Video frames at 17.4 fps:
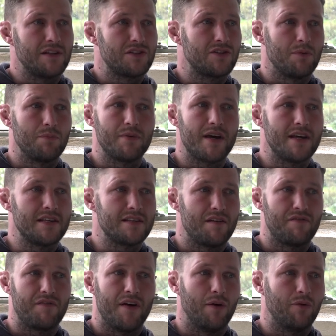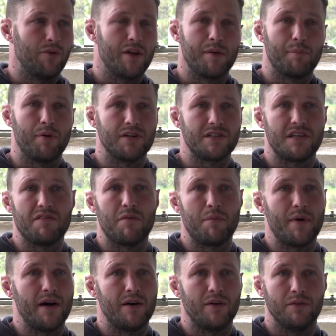some days I felt really positive
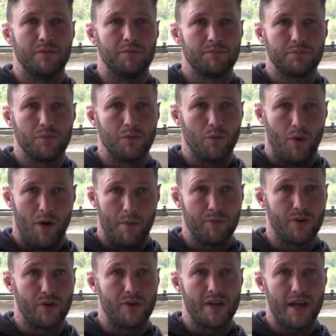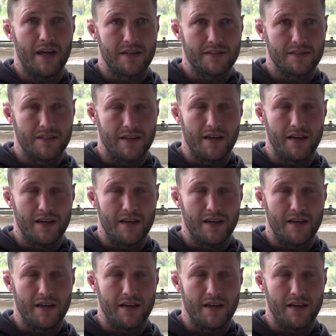about what I'm doing next.